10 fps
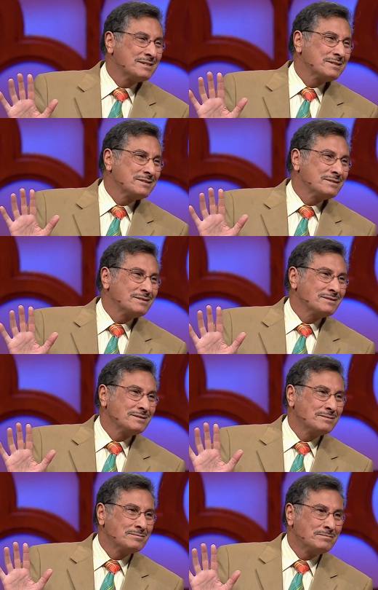
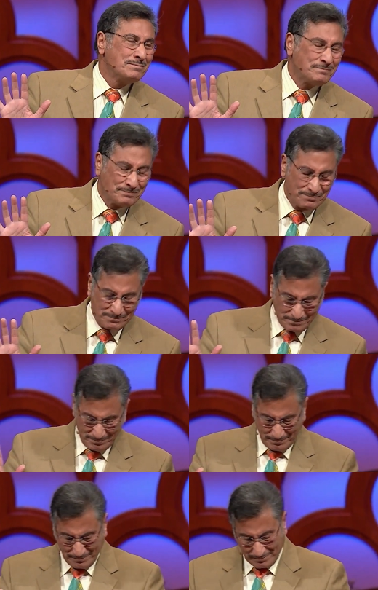
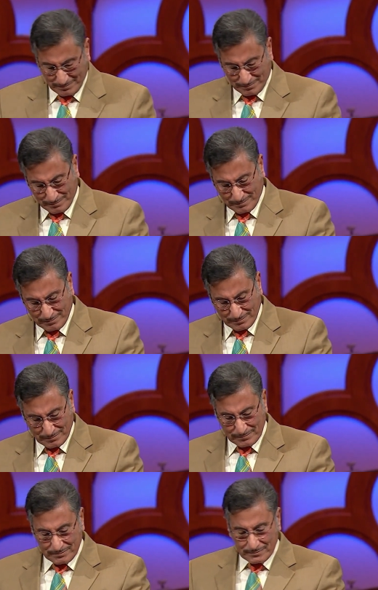
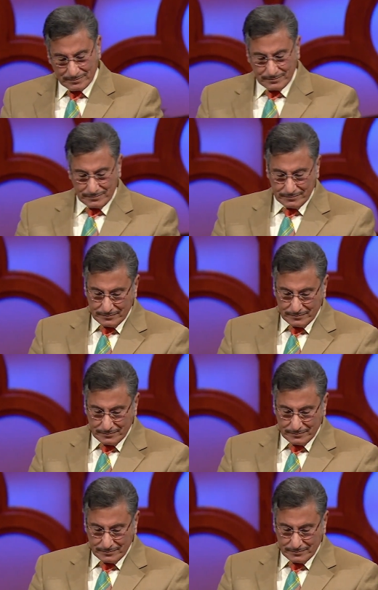(silence)